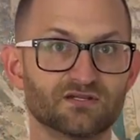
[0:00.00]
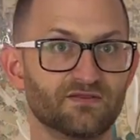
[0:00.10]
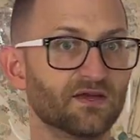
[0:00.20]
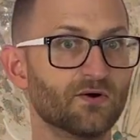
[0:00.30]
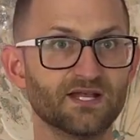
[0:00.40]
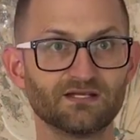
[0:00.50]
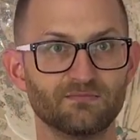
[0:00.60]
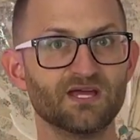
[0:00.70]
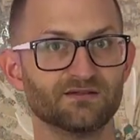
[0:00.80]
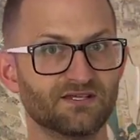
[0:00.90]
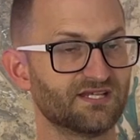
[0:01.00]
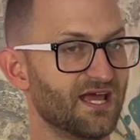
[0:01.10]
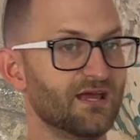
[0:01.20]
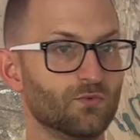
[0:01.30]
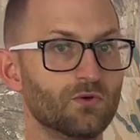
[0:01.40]
They go ahead and commit and they
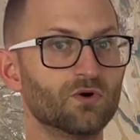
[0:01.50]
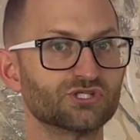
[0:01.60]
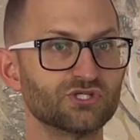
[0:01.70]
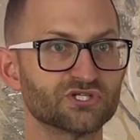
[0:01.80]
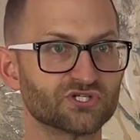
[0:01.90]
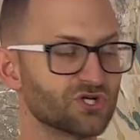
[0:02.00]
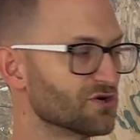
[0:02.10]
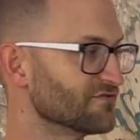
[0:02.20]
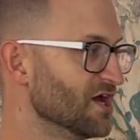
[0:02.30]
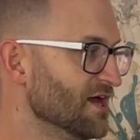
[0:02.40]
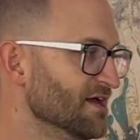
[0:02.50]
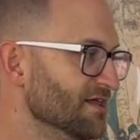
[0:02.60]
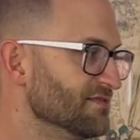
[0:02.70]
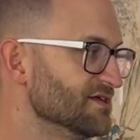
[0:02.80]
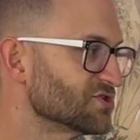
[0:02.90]
hey, we want you to serve
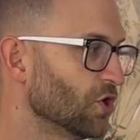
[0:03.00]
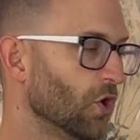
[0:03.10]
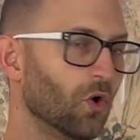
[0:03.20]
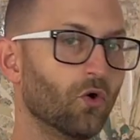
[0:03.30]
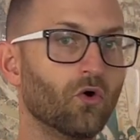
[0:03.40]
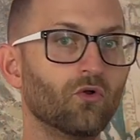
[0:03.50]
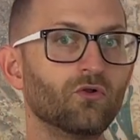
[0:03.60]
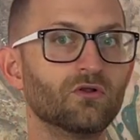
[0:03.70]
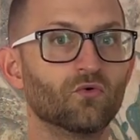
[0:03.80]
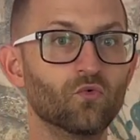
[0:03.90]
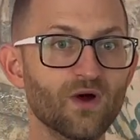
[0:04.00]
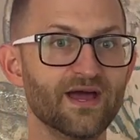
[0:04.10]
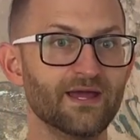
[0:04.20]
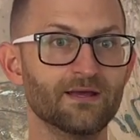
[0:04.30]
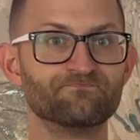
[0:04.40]
this whole
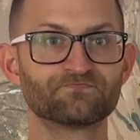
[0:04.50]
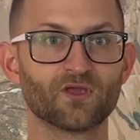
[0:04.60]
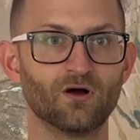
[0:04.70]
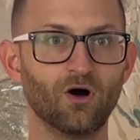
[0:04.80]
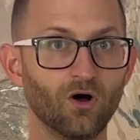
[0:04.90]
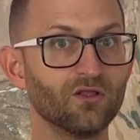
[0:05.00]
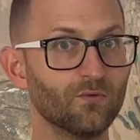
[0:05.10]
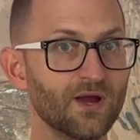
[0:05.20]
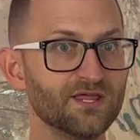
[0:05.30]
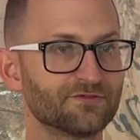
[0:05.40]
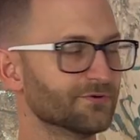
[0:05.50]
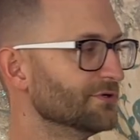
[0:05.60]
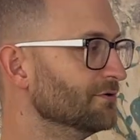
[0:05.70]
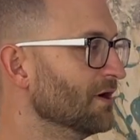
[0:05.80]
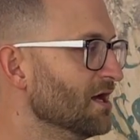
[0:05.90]
way, all the way
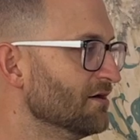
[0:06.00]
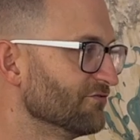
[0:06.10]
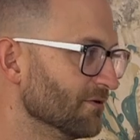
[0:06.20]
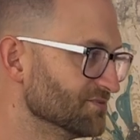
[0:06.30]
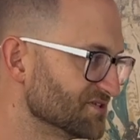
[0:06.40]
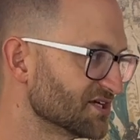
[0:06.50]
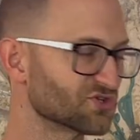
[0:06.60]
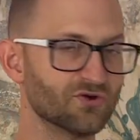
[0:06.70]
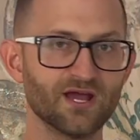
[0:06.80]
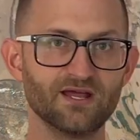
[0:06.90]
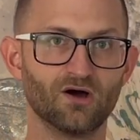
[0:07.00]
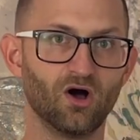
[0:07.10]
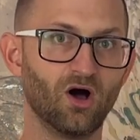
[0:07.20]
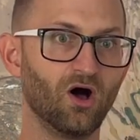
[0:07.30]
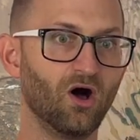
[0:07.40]
through from 6th grade
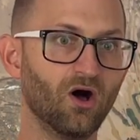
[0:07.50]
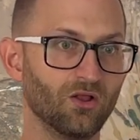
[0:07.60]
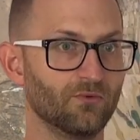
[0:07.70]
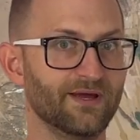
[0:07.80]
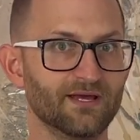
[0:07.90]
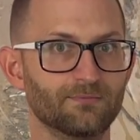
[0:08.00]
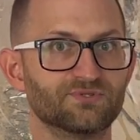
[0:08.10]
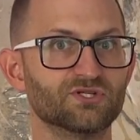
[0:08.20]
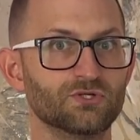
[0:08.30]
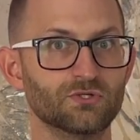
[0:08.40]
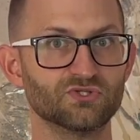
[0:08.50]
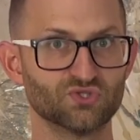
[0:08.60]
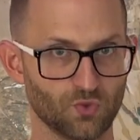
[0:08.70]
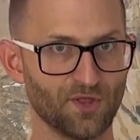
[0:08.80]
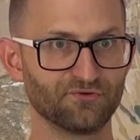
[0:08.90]
all the way up to
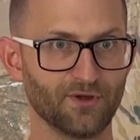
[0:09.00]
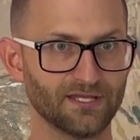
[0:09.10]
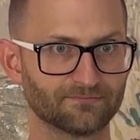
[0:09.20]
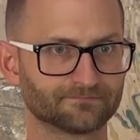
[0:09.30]
12th grade.